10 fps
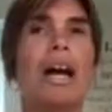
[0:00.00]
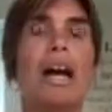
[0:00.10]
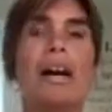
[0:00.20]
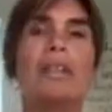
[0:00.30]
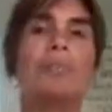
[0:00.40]

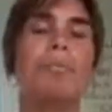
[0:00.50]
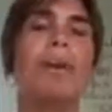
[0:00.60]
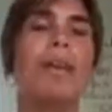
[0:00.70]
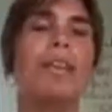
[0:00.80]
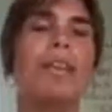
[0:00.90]
and
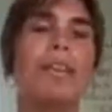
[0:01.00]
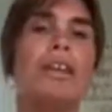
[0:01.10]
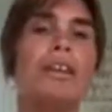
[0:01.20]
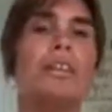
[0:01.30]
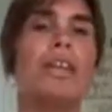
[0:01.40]
then the
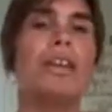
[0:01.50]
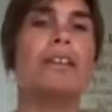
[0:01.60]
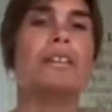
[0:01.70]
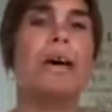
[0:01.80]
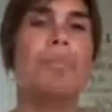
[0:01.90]
other thing
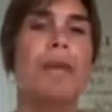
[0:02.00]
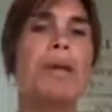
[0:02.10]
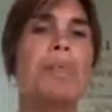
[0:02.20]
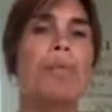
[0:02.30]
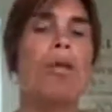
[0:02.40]
is that
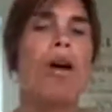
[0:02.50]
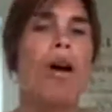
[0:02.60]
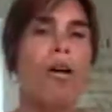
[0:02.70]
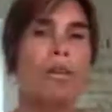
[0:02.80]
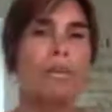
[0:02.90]
people
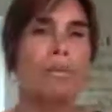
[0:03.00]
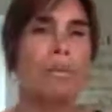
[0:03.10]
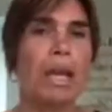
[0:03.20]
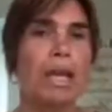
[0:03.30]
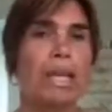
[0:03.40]
ask
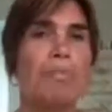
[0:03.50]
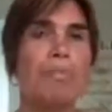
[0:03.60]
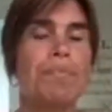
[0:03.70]
me,